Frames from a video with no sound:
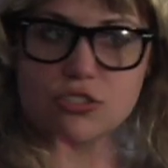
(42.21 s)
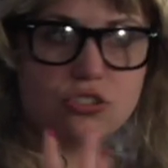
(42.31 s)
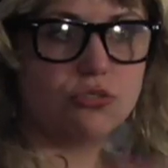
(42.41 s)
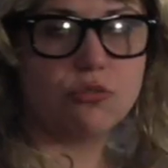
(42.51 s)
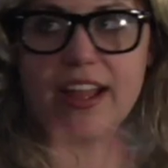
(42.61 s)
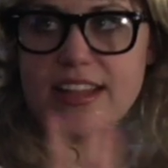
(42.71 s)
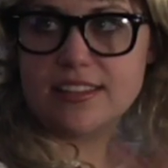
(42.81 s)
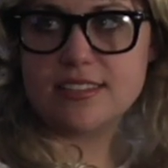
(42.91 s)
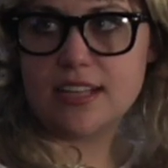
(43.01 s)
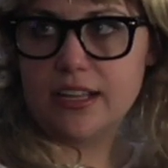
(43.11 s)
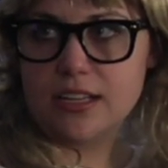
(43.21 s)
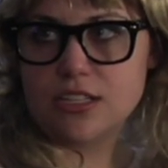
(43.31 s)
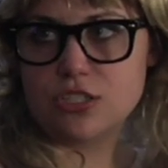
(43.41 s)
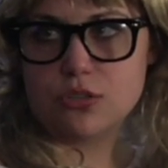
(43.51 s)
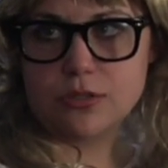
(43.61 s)
trance that I get
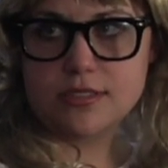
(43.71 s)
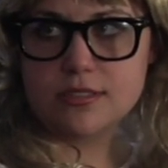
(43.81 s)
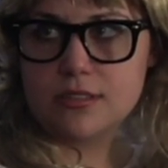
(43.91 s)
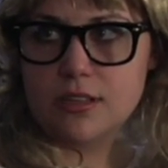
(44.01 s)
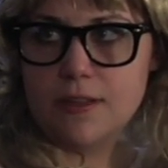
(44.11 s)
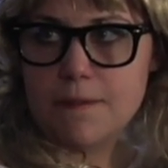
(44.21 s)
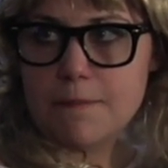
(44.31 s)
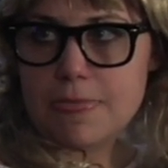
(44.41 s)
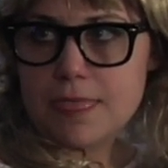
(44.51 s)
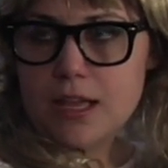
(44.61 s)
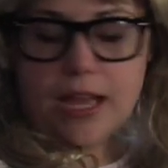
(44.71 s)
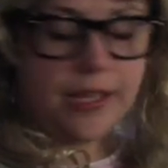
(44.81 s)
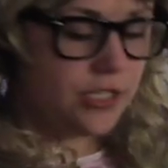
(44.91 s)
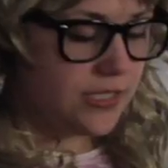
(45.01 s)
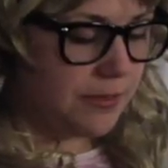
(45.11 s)
into. It's
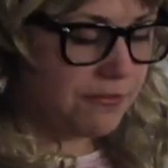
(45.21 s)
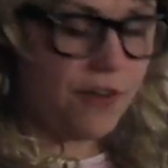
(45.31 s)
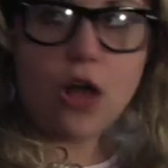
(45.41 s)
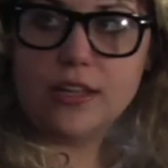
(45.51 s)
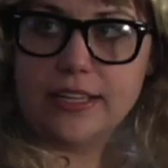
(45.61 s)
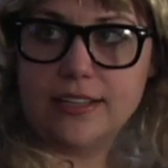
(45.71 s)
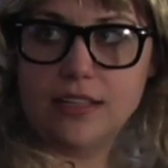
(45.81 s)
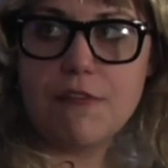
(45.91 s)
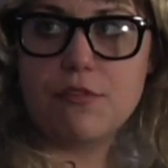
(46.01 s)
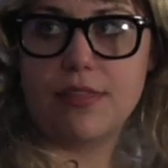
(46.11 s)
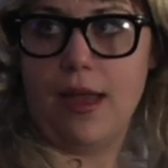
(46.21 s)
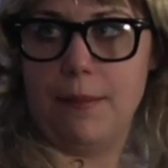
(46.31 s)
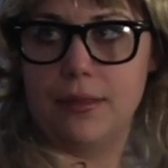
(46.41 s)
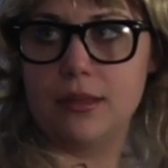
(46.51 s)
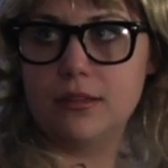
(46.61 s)
I just i am falling in love with
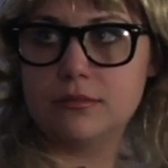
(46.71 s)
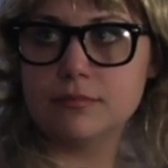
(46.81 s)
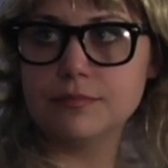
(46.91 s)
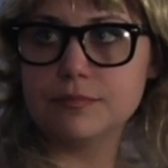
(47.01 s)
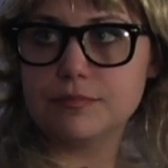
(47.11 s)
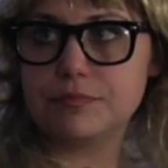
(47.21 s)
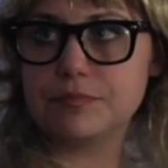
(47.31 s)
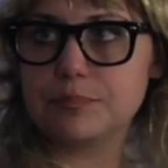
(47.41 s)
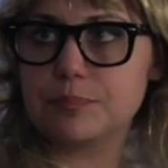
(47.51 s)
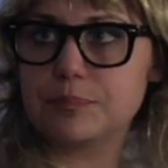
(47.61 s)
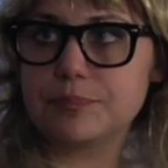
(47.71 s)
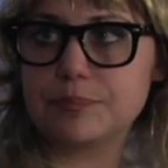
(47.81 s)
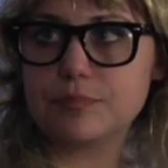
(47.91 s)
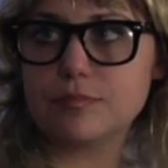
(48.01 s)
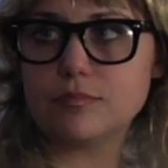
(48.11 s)
him.
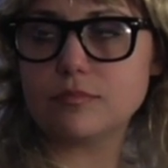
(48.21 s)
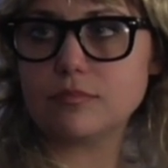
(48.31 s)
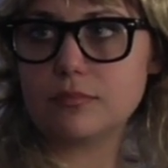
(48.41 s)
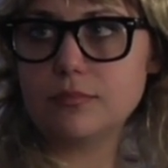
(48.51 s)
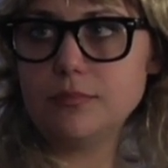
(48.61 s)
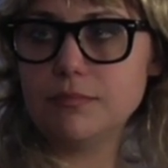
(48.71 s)
Well, we can